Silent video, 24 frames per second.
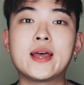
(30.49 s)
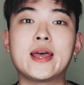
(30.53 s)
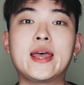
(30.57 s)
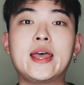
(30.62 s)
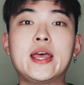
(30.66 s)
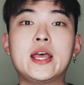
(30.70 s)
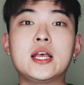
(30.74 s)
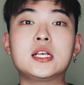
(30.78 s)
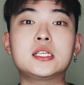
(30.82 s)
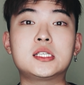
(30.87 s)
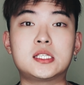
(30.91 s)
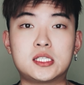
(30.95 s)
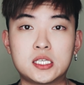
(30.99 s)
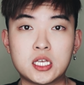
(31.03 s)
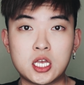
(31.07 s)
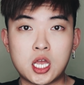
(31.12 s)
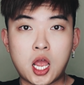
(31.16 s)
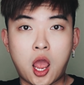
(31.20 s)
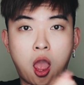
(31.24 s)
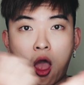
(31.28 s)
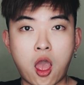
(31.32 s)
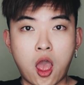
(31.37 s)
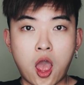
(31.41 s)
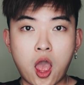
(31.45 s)
is
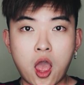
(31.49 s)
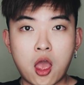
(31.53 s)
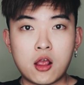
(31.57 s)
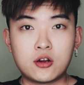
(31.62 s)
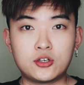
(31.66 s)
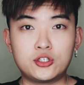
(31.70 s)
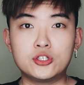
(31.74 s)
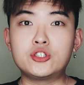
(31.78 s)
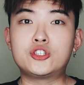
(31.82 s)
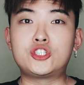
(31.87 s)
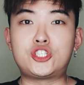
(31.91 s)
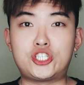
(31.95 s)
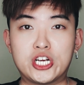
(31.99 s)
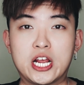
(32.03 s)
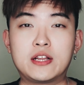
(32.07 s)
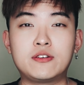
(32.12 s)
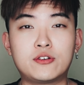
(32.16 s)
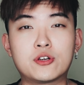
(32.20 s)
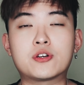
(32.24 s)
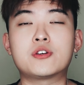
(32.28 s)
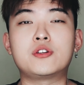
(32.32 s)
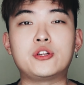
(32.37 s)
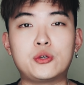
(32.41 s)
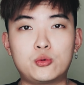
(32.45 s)

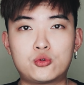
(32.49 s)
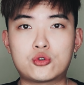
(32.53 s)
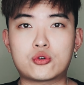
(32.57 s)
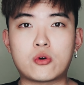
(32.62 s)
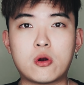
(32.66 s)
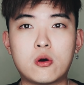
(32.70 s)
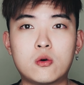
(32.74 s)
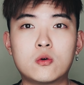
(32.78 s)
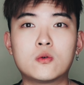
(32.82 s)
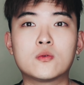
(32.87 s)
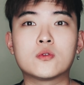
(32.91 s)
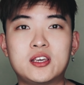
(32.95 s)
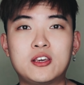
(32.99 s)
gender neutral.